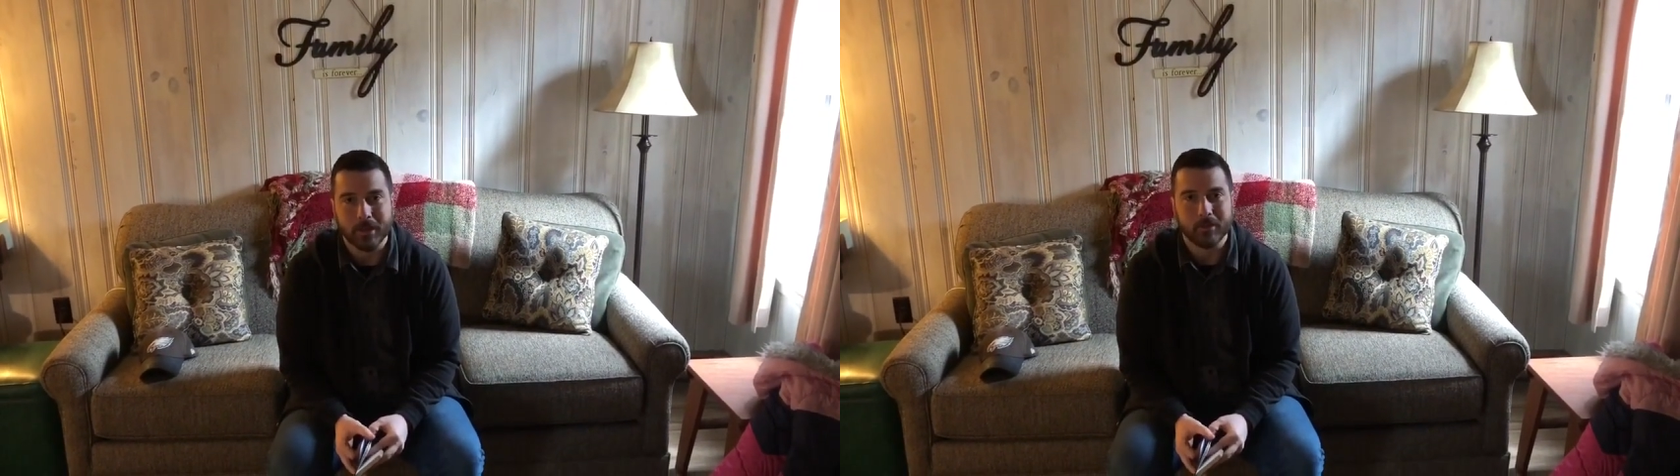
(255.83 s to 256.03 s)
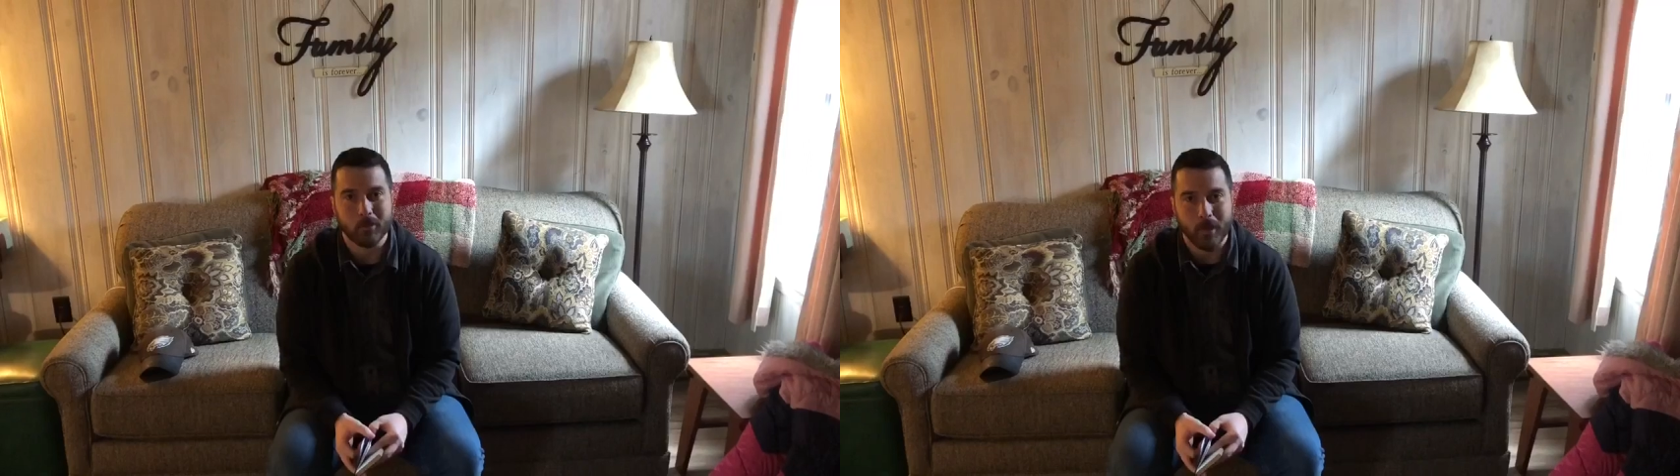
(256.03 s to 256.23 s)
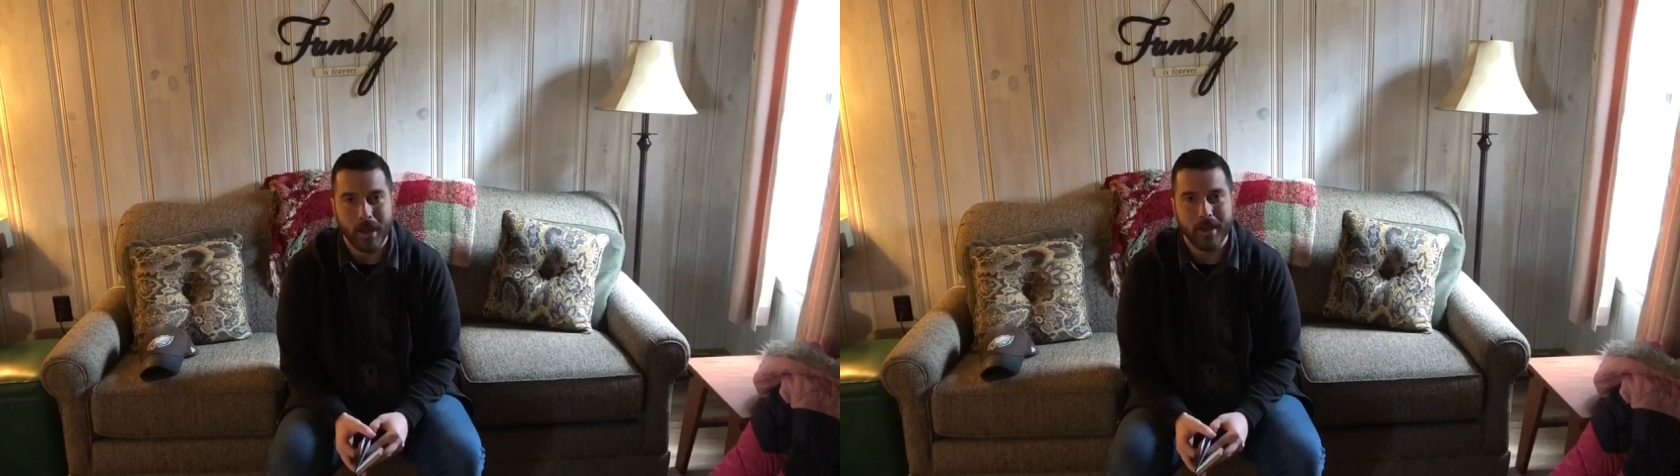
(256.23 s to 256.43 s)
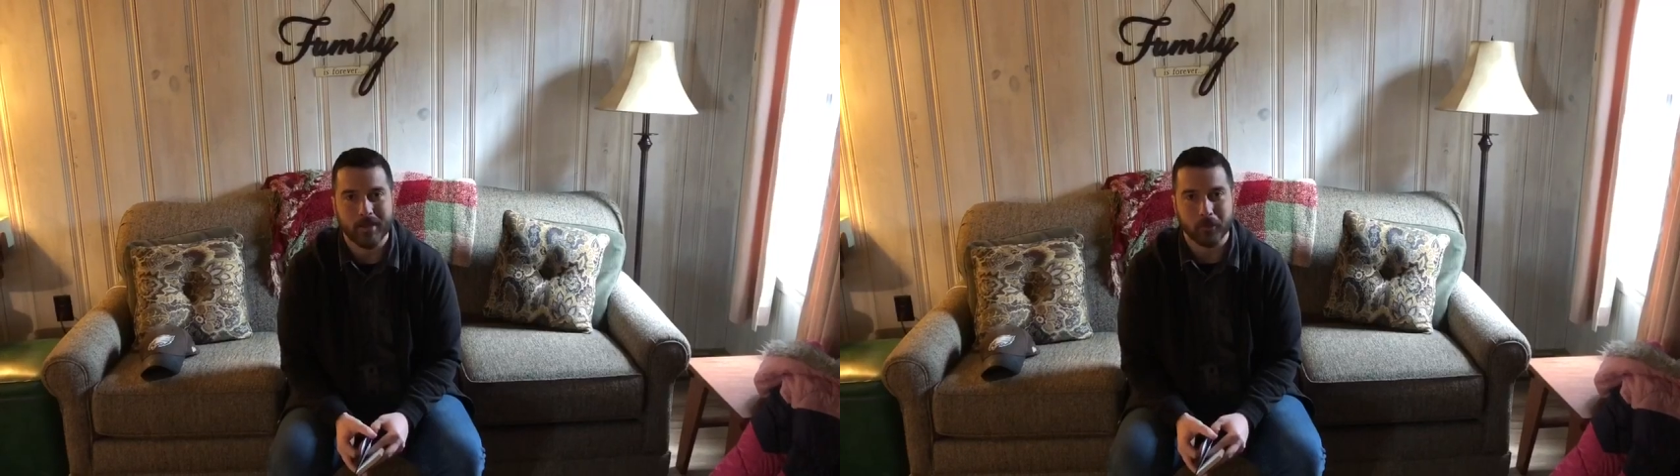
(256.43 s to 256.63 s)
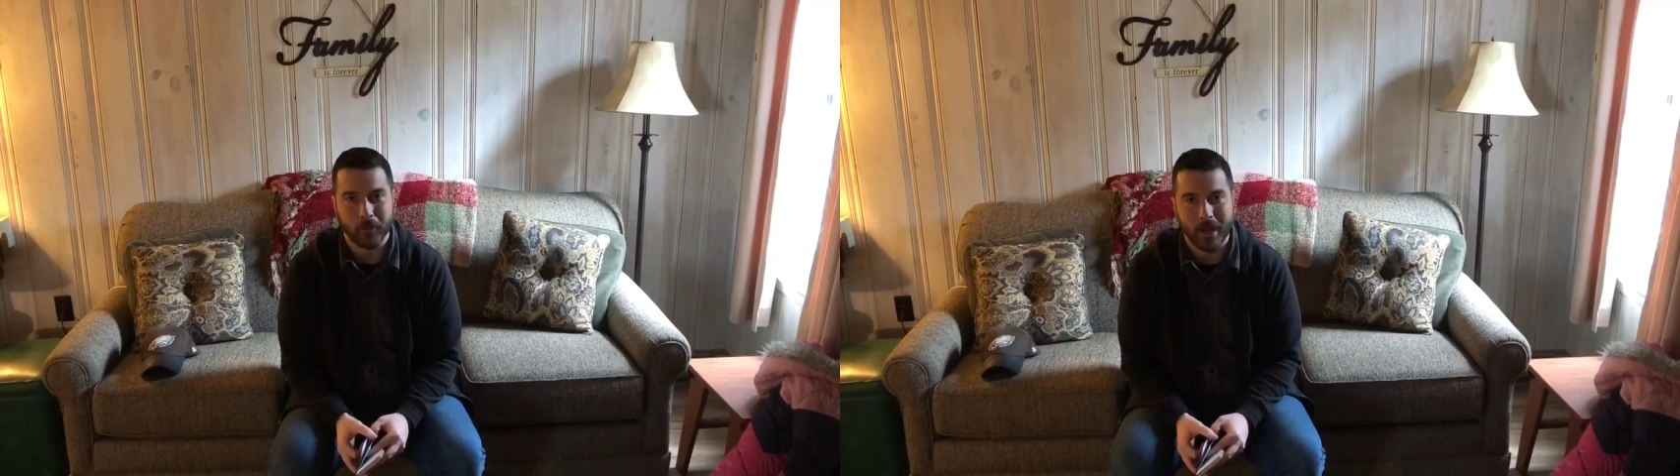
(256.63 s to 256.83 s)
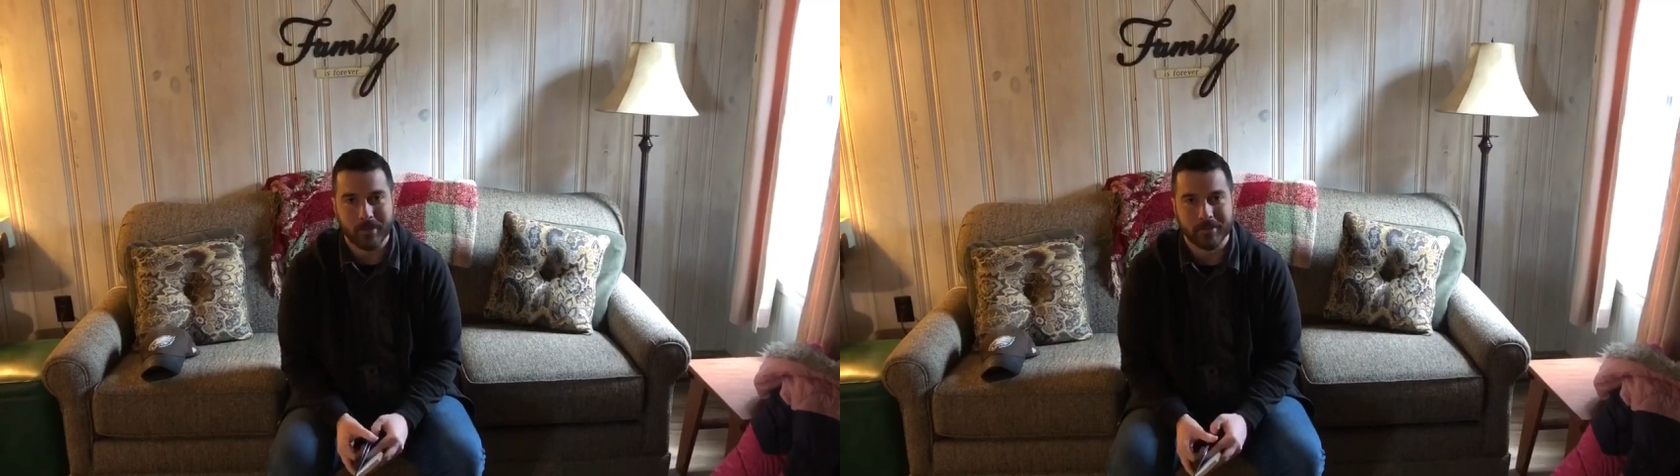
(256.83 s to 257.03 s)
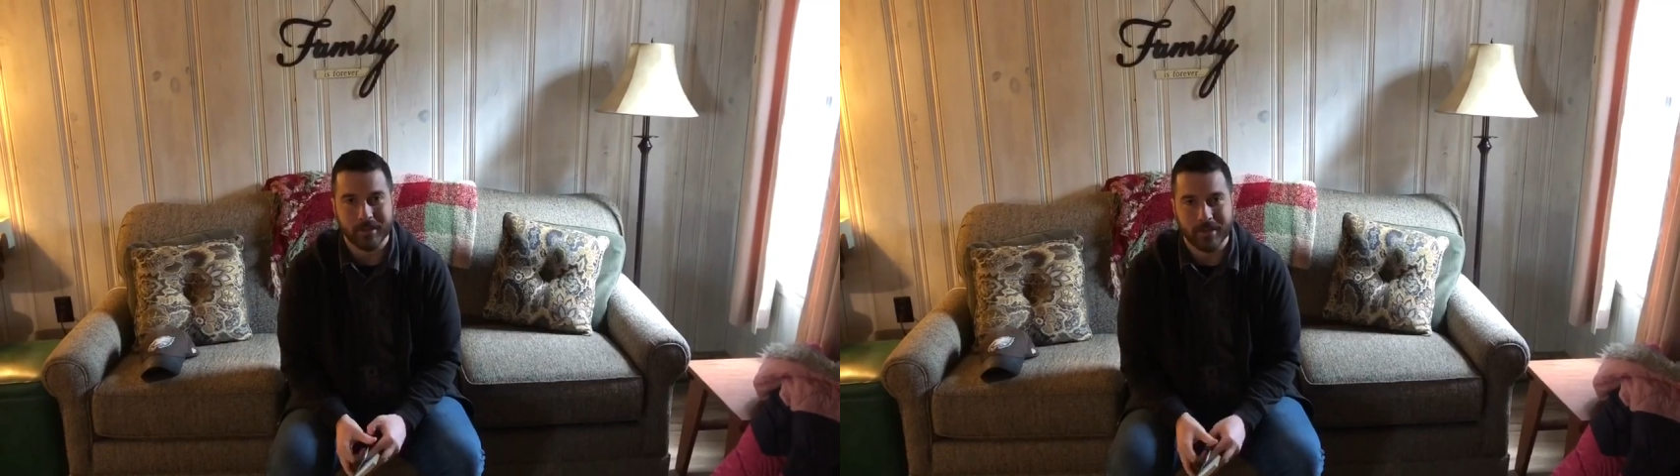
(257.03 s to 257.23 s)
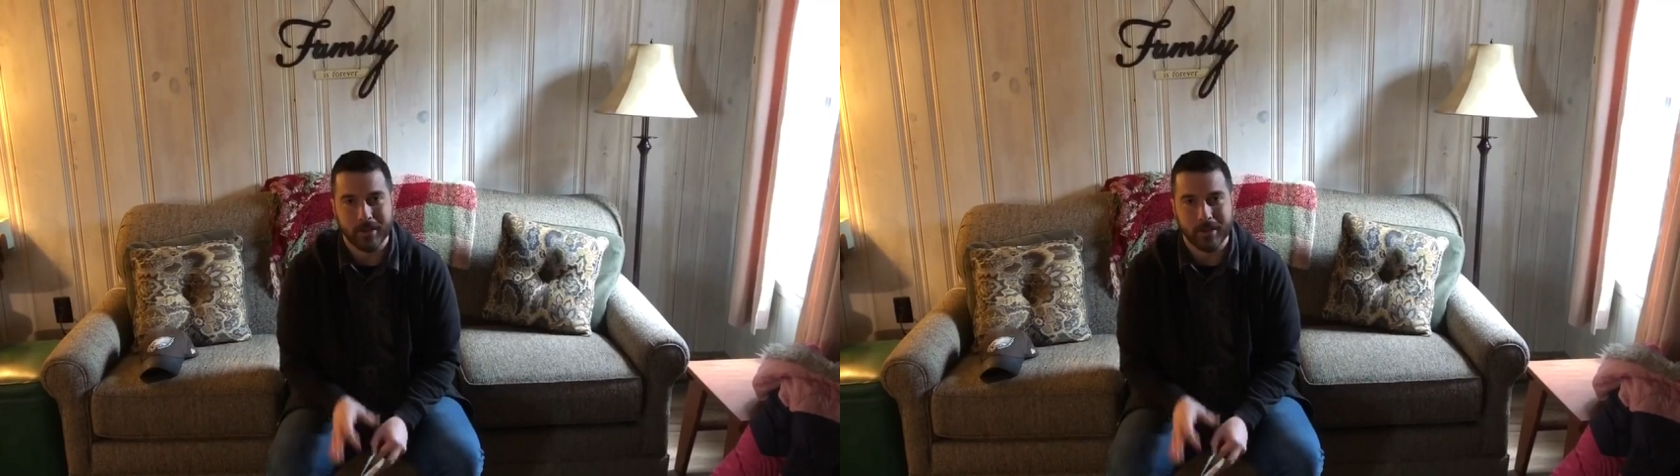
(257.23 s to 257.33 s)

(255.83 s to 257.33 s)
in the way everlasting.